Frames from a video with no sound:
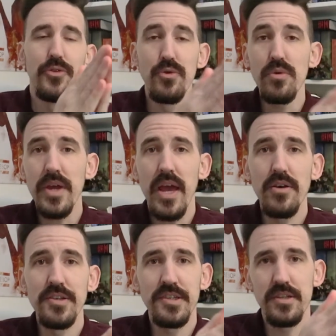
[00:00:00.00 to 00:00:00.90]
Through
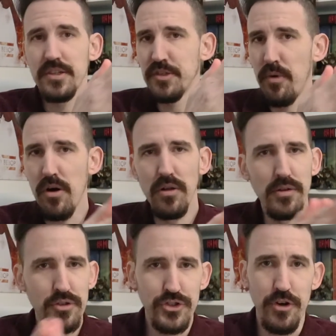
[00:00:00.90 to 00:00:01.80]
Kale's small
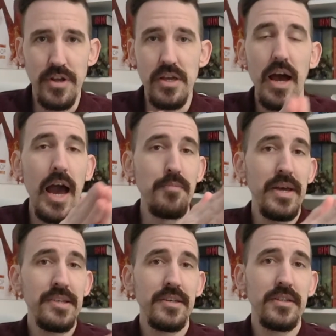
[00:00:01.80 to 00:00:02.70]
little journey, I
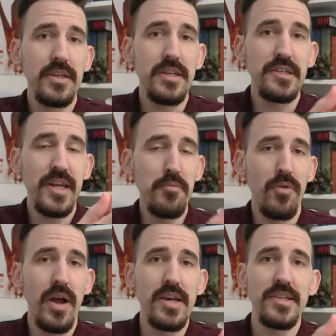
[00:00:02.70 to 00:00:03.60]
basically
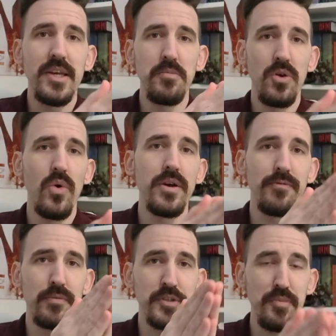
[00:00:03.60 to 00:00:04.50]
summarize him going
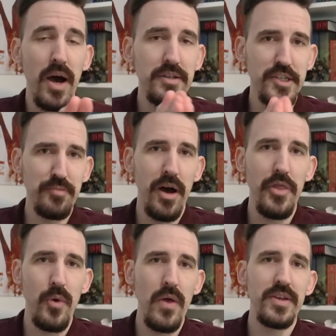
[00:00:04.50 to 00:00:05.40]
from spot to
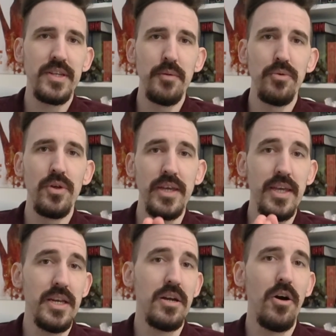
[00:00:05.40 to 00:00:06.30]
spot throughout the temple and
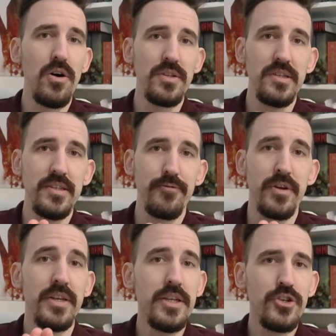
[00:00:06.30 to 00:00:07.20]
getting all these
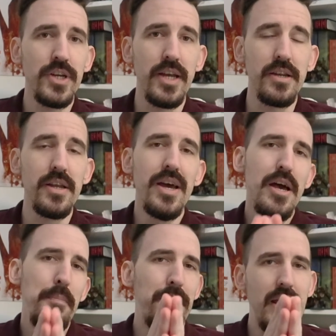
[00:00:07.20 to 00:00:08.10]
different initiated,
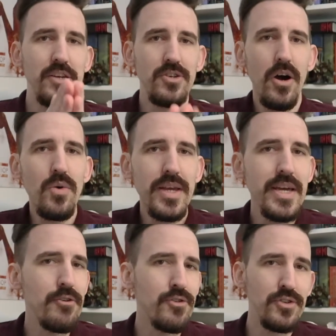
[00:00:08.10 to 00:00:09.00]
but I don't
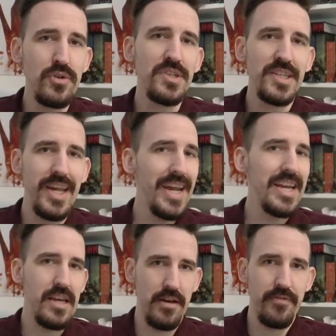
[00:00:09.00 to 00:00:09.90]
introduce
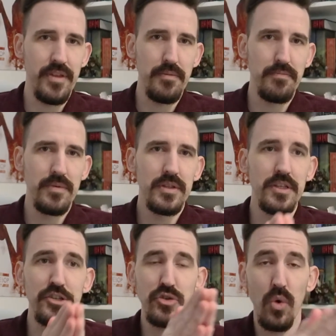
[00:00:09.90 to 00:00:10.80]
any of them.
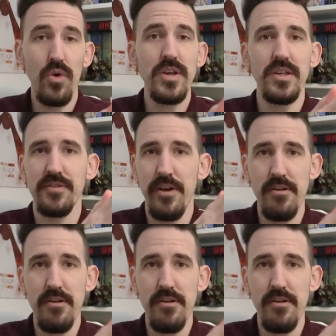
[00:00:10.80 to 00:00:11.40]
The story is